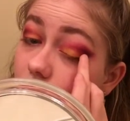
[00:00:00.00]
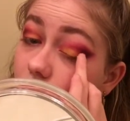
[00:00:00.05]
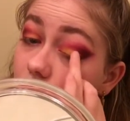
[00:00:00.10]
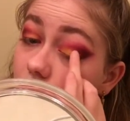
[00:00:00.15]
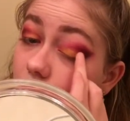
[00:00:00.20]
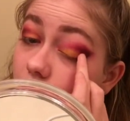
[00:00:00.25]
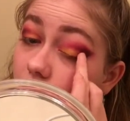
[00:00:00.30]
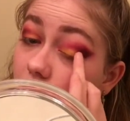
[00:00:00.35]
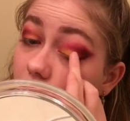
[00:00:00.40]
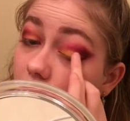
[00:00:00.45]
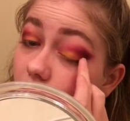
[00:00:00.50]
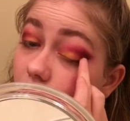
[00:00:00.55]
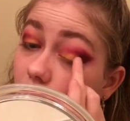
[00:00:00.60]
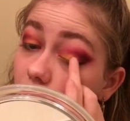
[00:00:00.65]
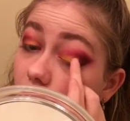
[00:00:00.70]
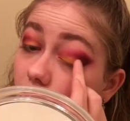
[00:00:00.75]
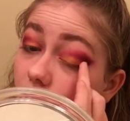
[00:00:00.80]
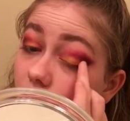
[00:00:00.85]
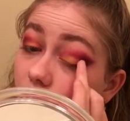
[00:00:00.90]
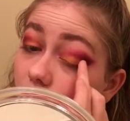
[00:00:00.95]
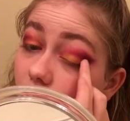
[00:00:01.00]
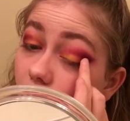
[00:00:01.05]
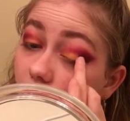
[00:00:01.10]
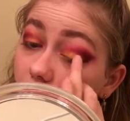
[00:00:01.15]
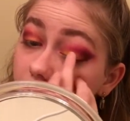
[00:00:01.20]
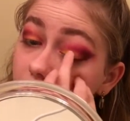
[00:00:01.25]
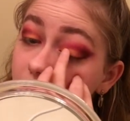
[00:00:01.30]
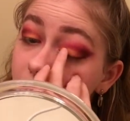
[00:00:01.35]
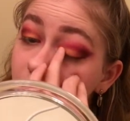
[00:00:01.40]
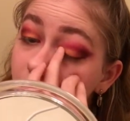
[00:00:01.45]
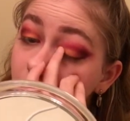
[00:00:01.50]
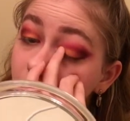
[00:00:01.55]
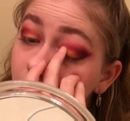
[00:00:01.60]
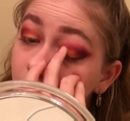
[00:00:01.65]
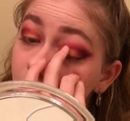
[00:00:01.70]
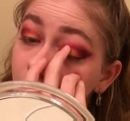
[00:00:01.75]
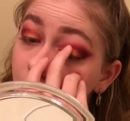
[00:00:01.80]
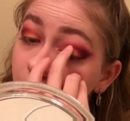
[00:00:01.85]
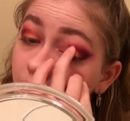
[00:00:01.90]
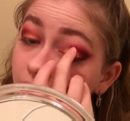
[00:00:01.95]
I'm going to go across
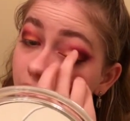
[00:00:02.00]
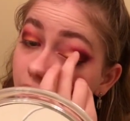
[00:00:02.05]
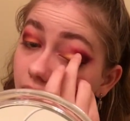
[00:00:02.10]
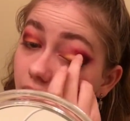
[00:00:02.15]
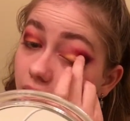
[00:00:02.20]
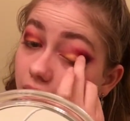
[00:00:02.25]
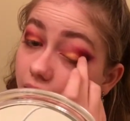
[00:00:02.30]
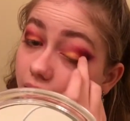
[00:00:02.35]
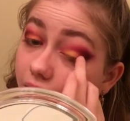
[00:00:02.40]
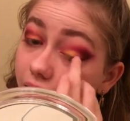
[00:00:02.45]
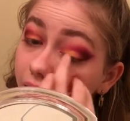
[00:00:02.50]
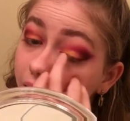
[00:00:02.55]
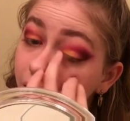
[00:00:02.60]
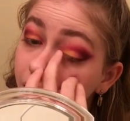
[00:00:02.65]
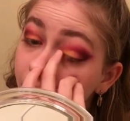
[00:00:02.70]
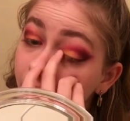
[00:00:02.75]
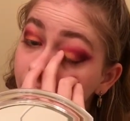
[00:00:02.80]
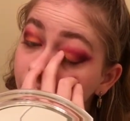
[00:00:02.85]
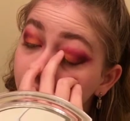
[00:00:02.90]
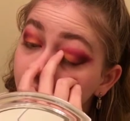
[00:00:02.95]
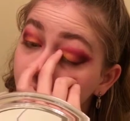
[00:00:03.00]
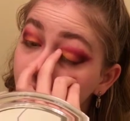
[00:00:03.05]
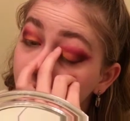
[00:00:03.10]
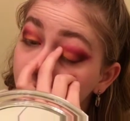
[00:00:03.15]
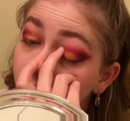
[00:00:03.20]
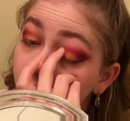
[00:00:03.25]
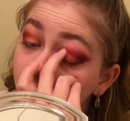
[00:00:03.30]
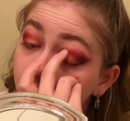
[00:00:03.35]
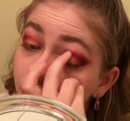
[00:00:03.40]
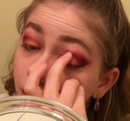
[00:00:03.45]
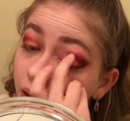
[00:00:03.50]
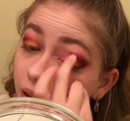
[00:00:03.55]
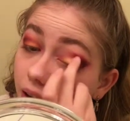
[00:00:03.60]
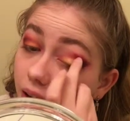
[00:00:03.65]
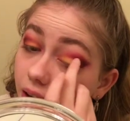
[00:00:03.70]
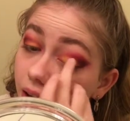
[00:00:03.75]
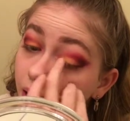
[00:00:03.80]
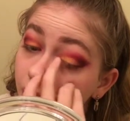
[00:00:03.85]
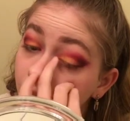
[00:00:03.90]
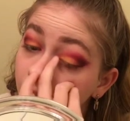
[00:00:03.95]
the lid
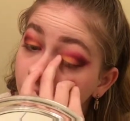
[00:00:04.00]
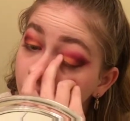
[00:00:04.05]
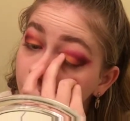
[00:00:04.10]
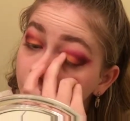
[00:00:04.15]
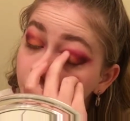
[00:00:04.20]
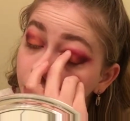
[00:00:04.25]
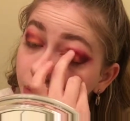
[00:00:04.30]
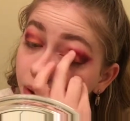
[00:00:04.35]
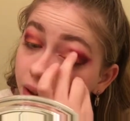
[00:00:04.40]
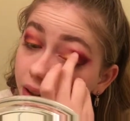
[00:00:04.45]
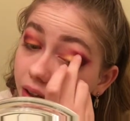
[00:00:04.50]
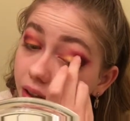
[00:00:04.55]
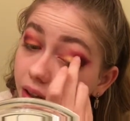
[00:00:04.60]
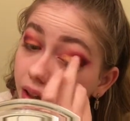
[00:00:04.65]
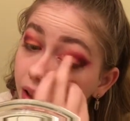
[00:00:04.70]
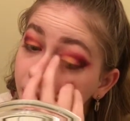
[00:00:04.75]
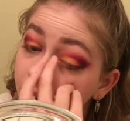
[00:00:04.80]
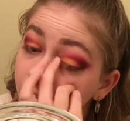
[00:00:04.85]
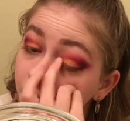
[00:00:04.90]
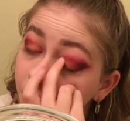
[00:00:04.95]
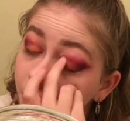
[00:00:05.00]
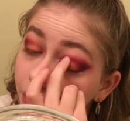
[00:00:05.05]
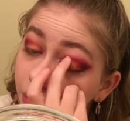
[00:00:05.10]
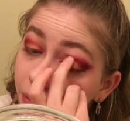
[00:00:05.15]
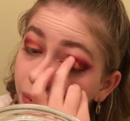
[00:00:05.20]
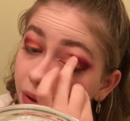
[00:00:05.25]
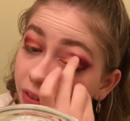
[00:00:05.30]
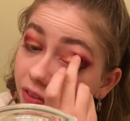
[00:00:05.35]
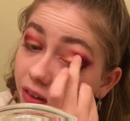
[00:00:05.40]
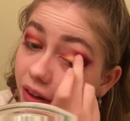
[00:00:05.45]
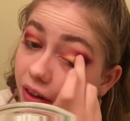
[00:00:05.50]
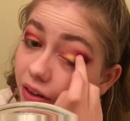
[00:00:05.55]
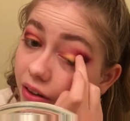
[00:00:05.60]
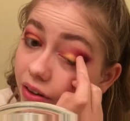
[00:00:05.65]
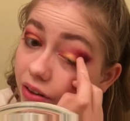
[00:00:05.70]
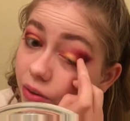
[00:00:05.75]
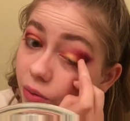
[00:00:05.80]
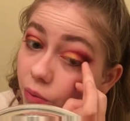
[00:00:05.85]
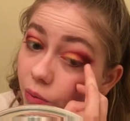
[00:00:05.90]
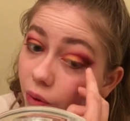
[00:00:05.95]
and blend it in with my finger
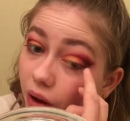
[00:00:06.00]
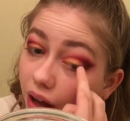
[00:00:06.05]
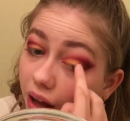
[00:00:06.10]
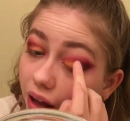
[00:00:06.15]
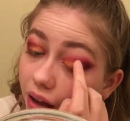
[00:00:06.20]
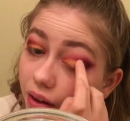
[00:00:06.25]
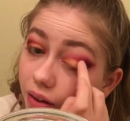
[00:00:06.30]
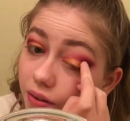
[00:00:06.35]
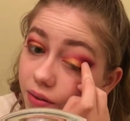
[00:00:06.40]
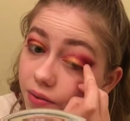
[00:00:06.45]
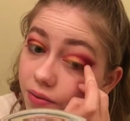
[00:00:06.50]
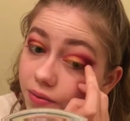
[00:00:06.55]
as well.